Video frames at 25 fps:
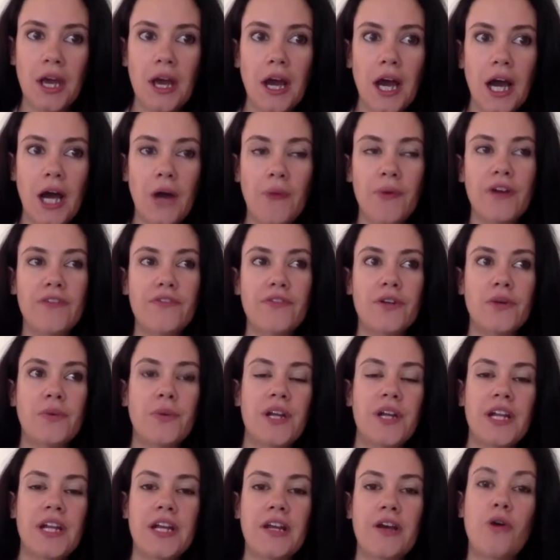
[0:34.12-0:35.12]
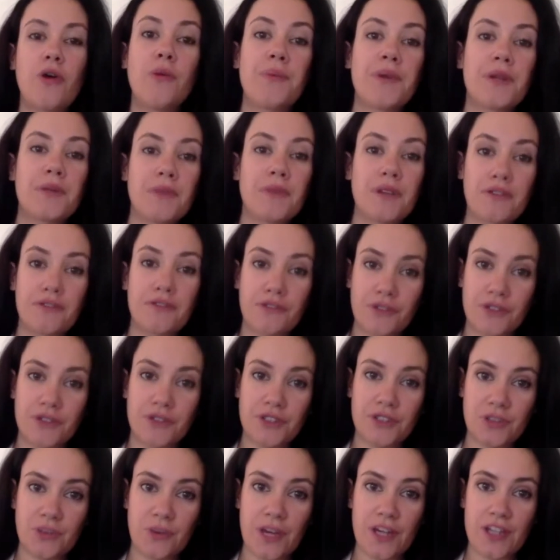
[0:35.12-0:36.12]
However, when I opened my
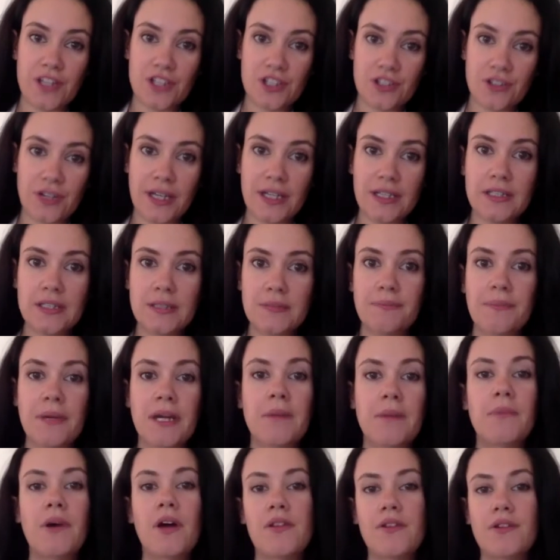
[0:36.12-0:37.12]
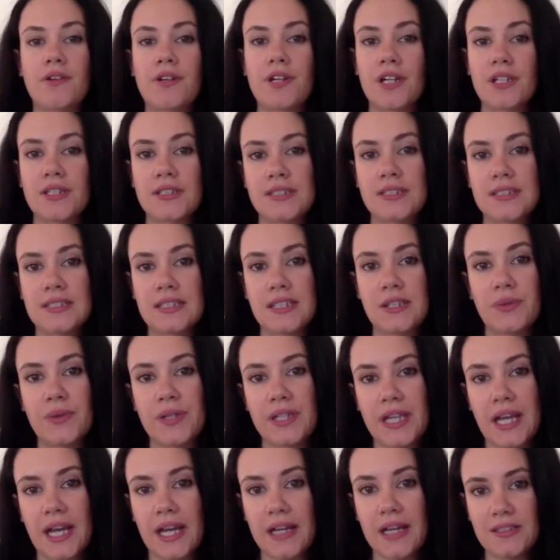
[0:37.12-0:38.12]
first restaurant, my mother got sick with
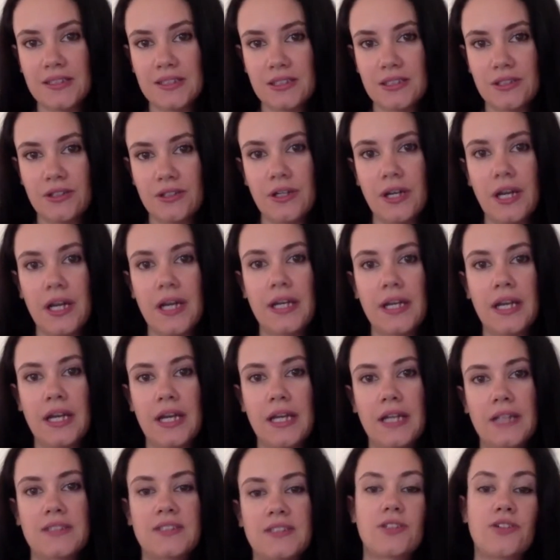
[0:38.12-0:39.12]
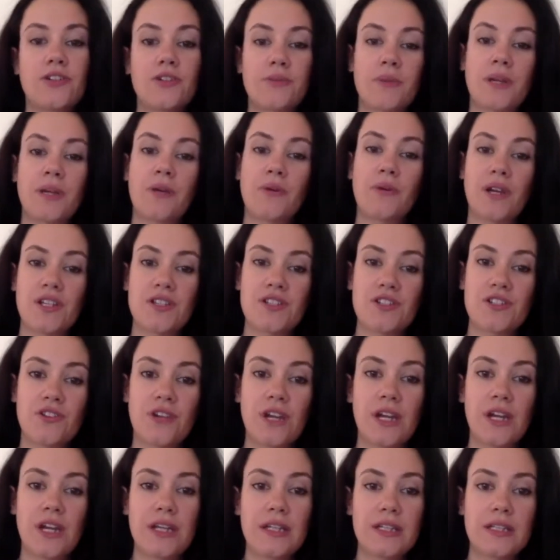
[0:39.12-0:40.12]
cancer and I sold my
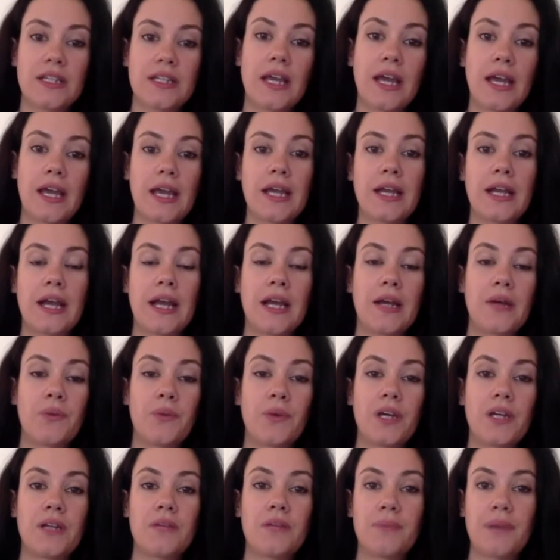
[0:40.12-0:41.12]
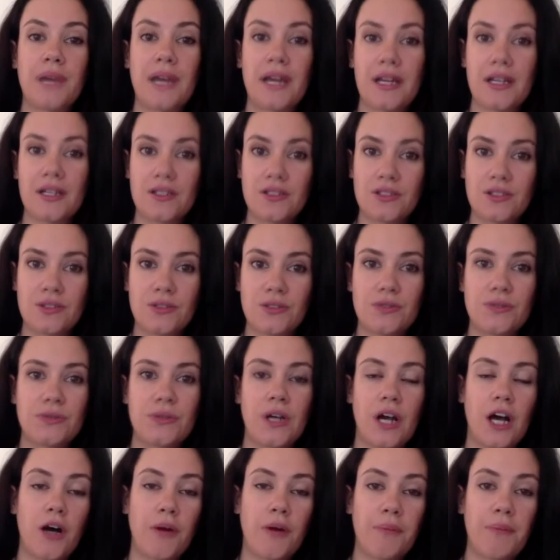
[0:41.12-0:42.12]
restaurant and I went back to
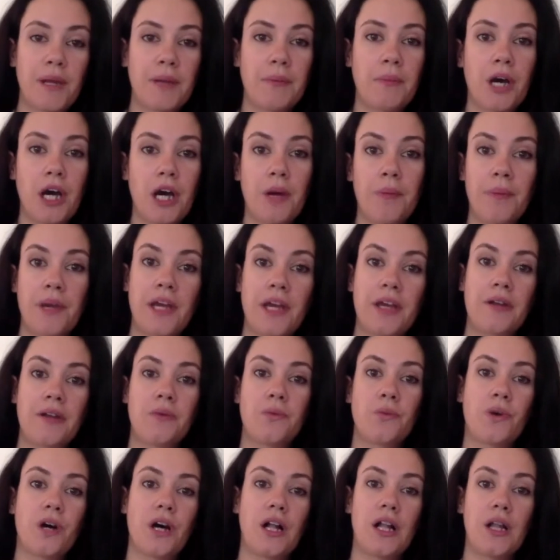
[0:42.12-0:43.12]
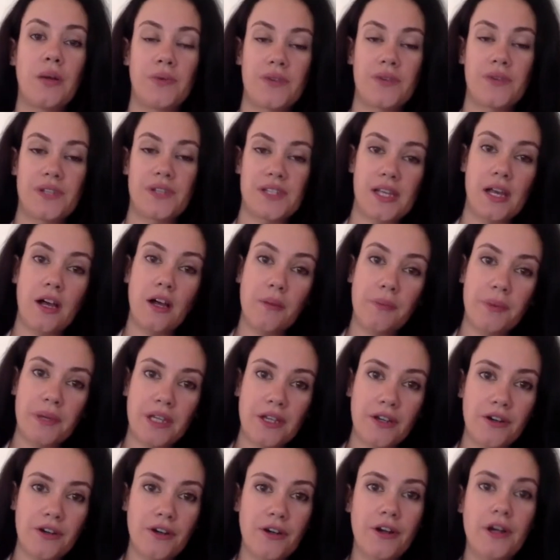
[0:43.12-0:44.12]
help my mom. And while I was helping
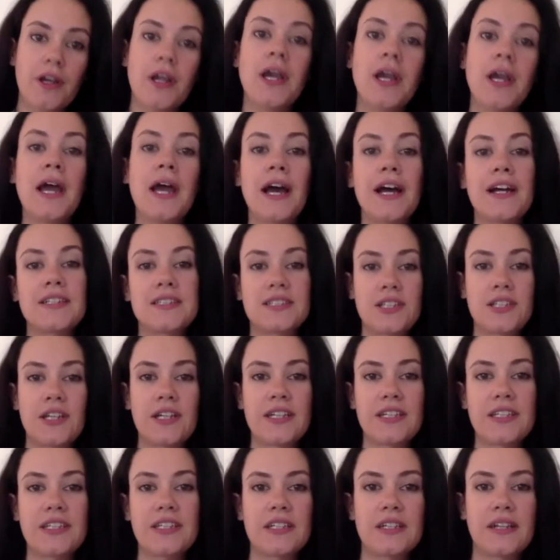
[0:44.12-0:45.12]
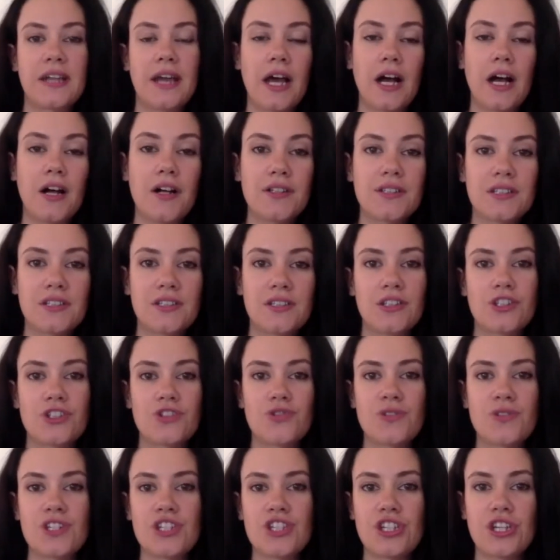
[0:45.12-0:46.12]
her, I studied in health and
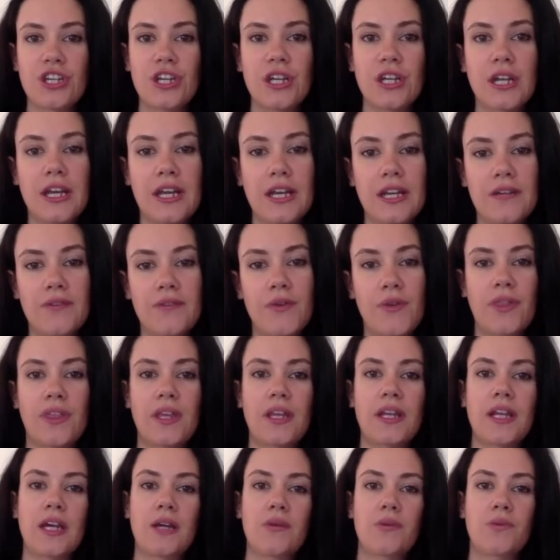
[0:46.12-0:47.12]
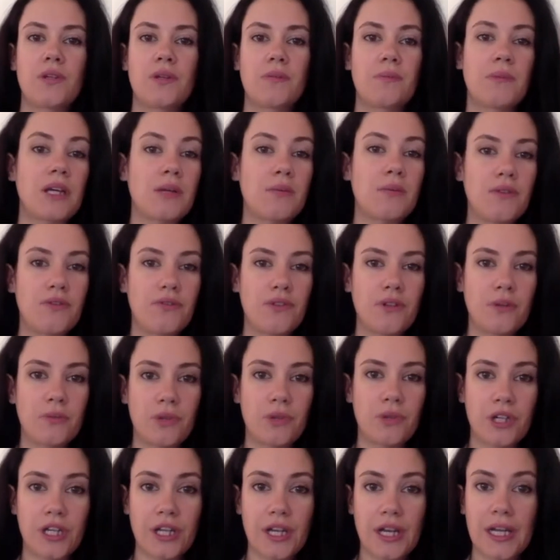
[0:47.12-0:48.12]
nutrition and everything that would make me feel
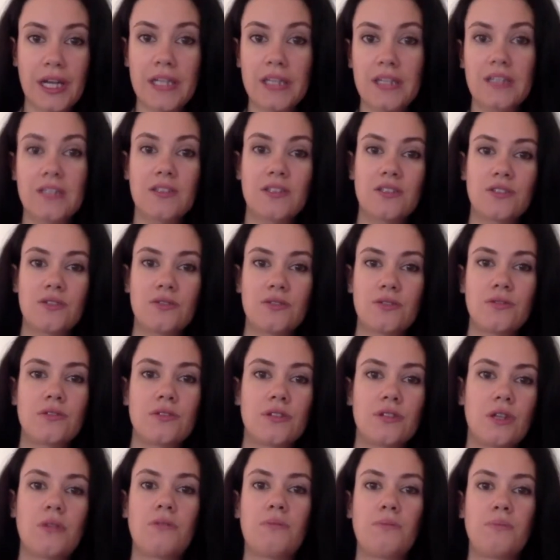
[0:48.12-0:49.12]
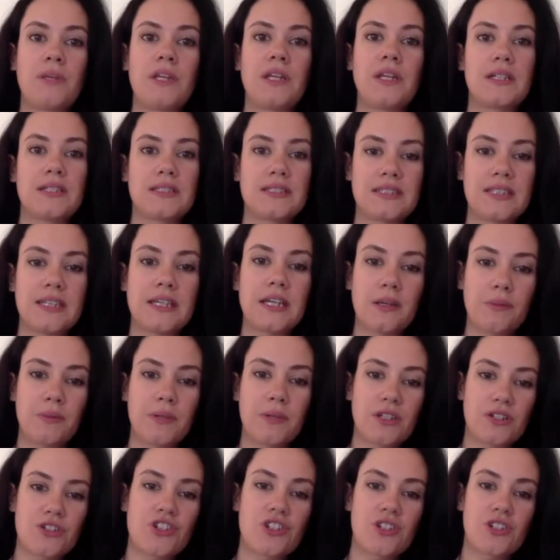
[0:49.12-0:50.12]
more connected to not being sick
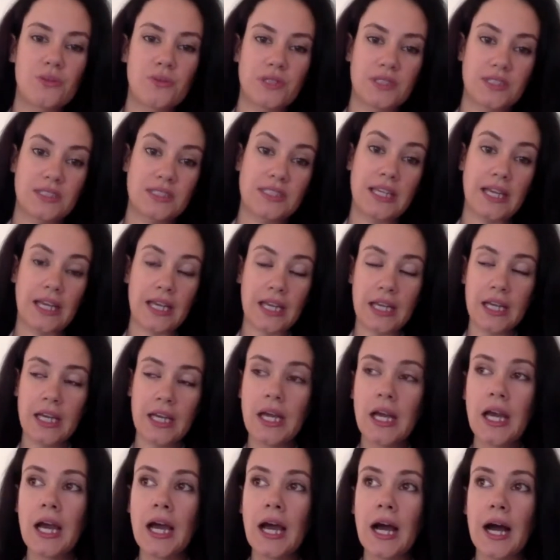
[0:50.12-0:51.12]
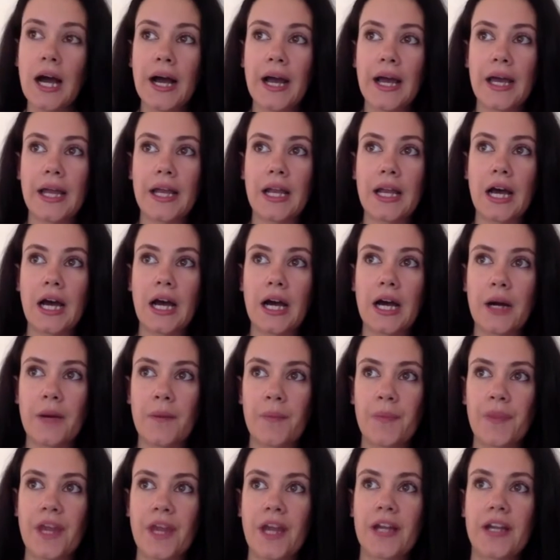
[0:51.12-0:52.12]
because she was sick.
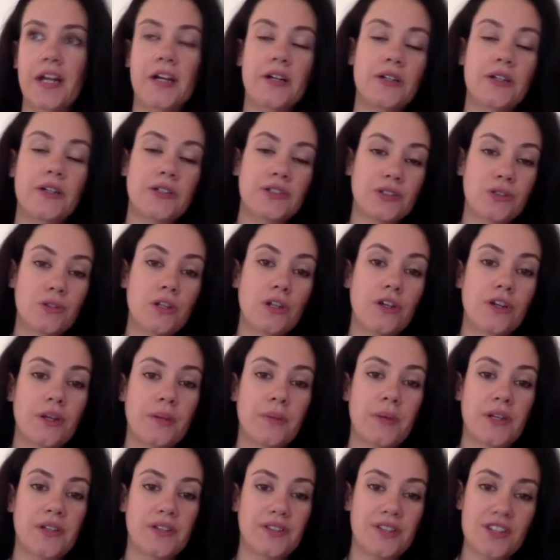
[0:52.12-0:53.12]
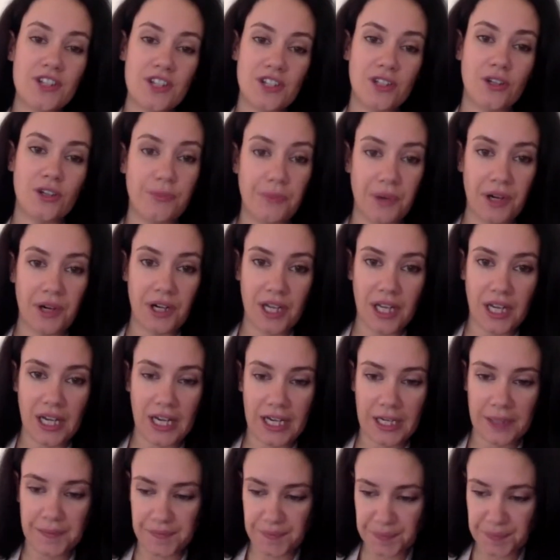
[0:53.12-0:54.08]
And I also learned about digital marketing.